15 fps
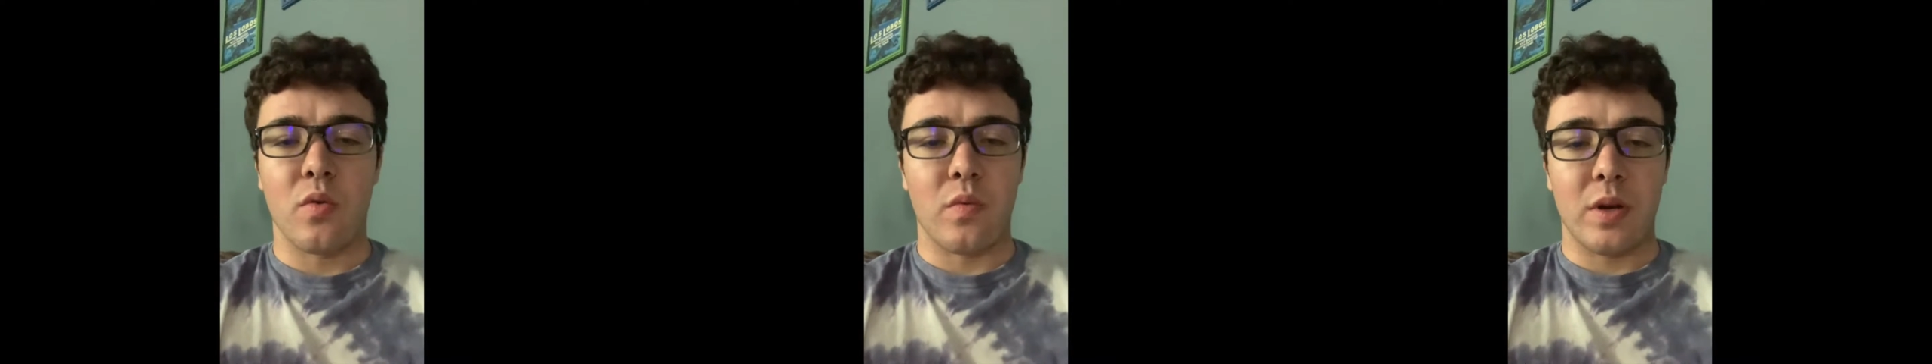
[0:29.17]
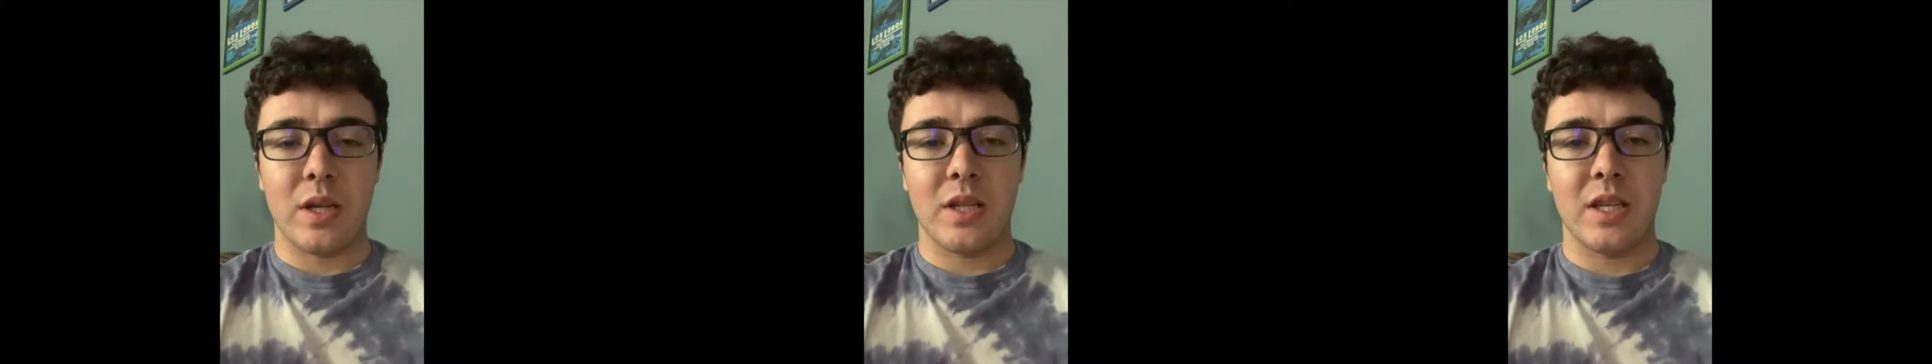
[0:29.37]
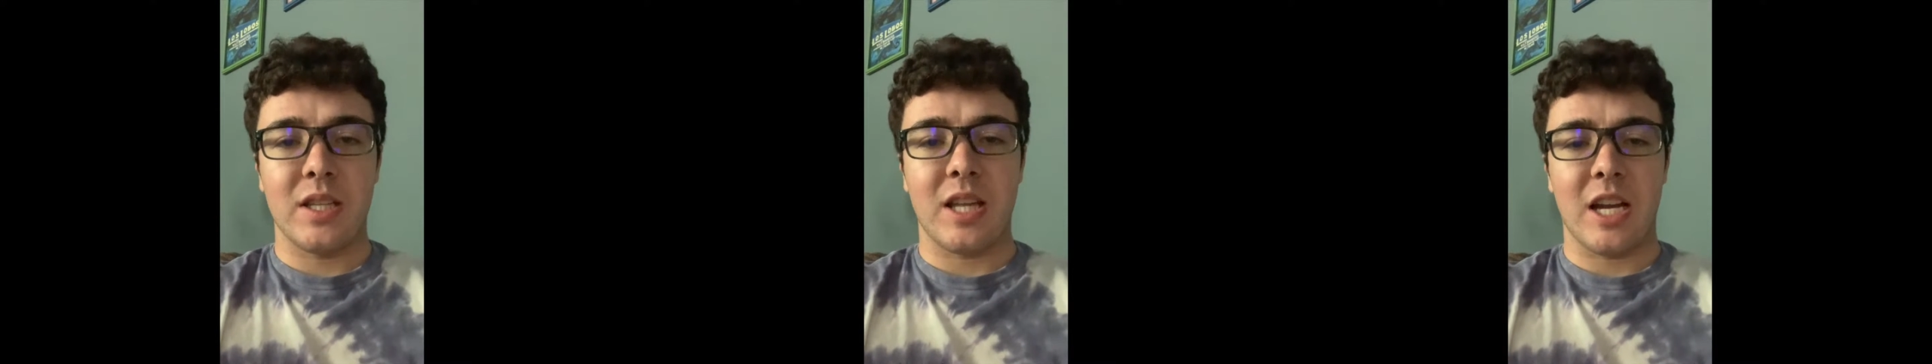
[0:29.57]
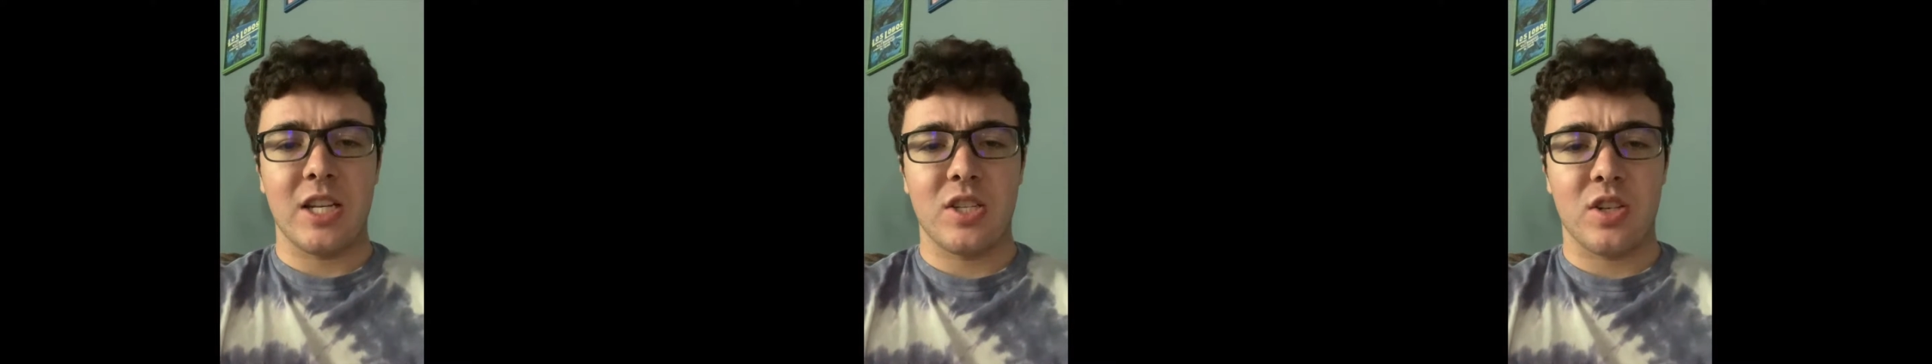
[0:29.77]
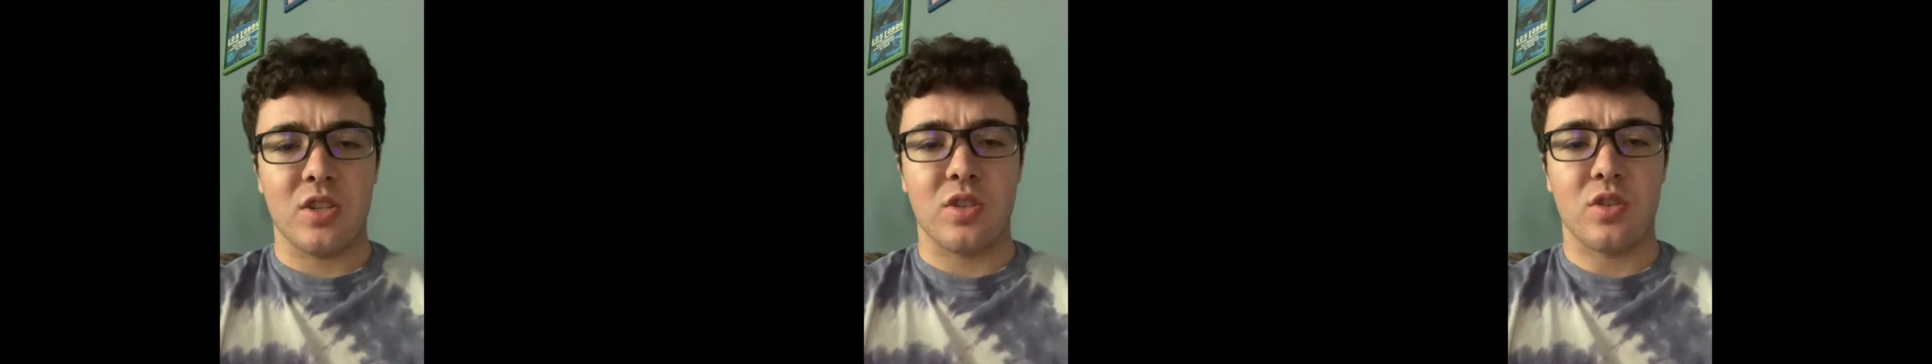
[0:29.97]
Really? That
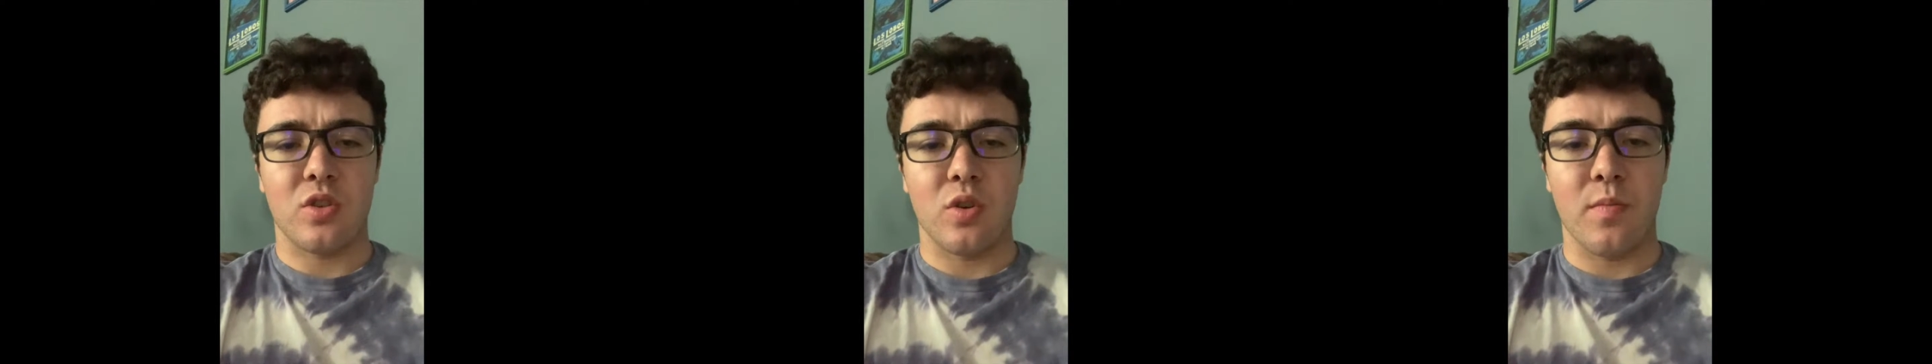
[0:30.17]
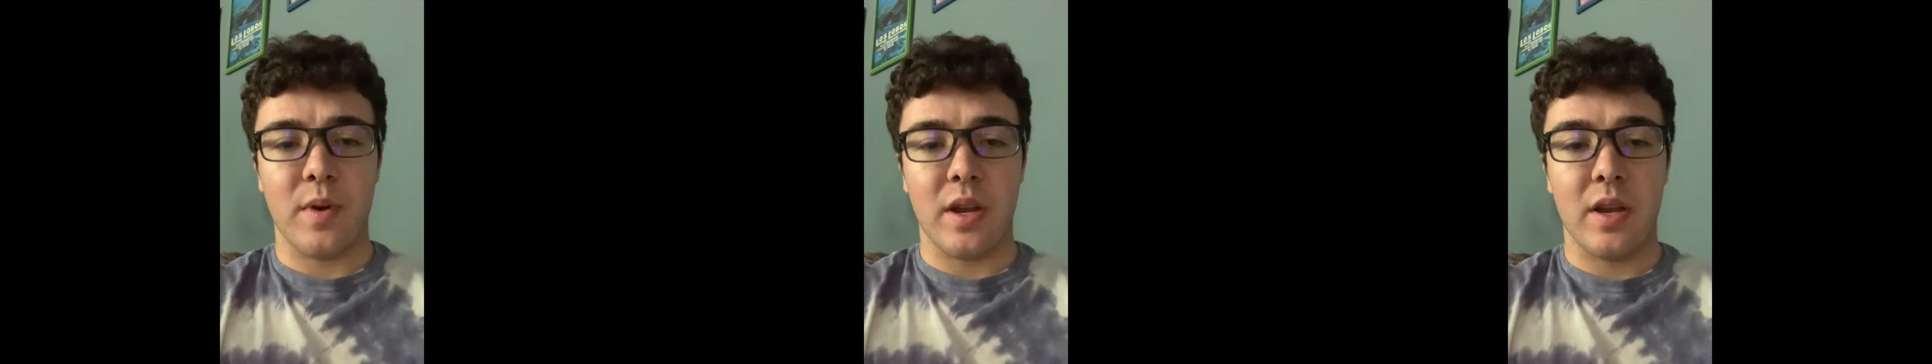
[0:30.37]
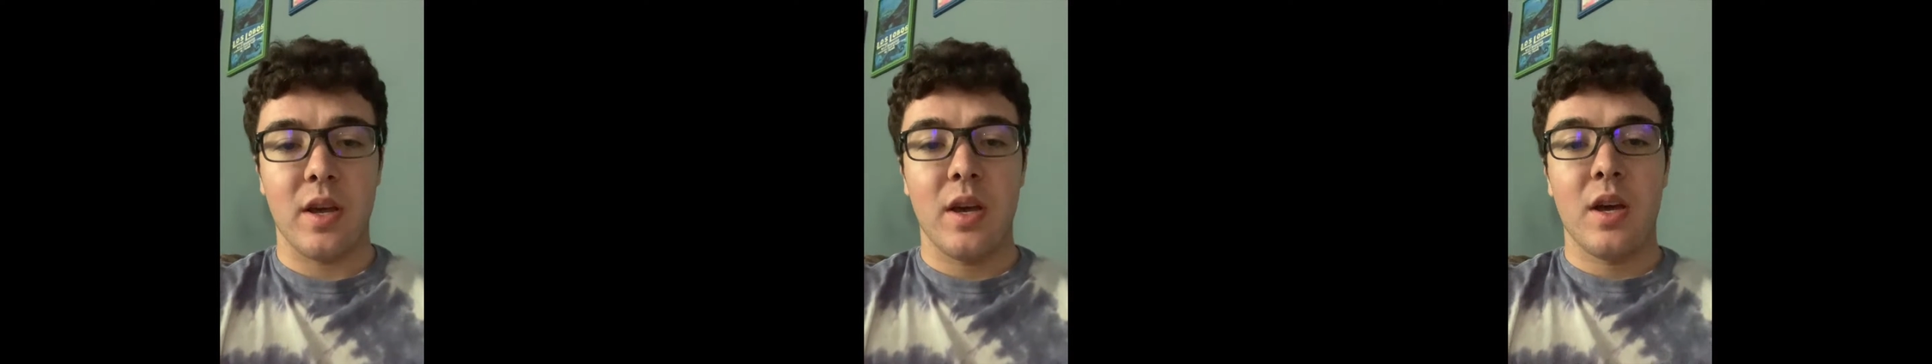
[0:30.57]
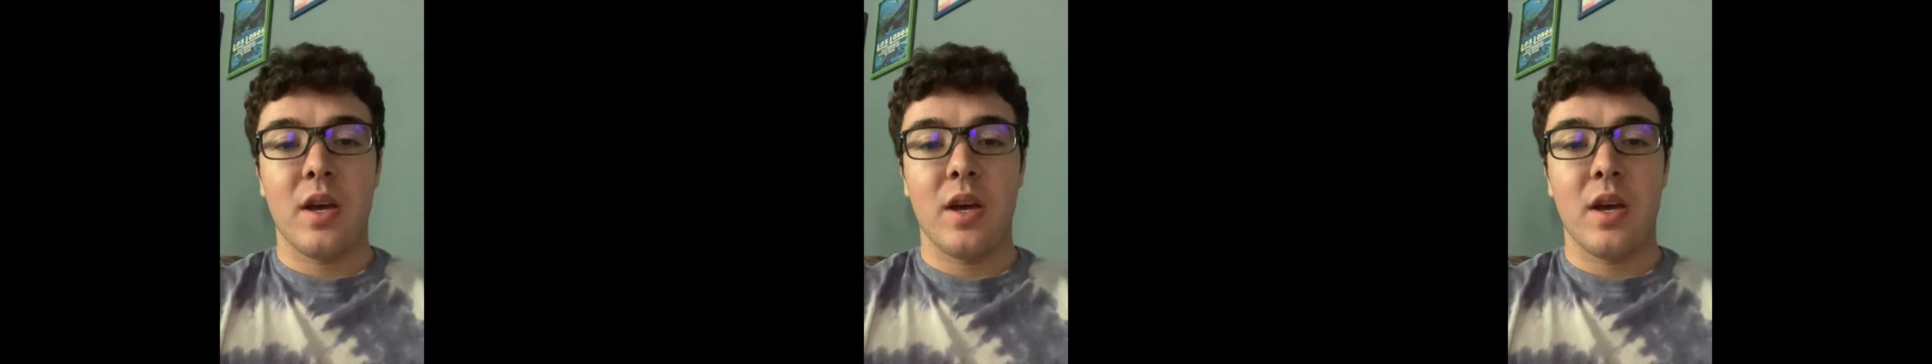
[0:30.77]
is just stupid.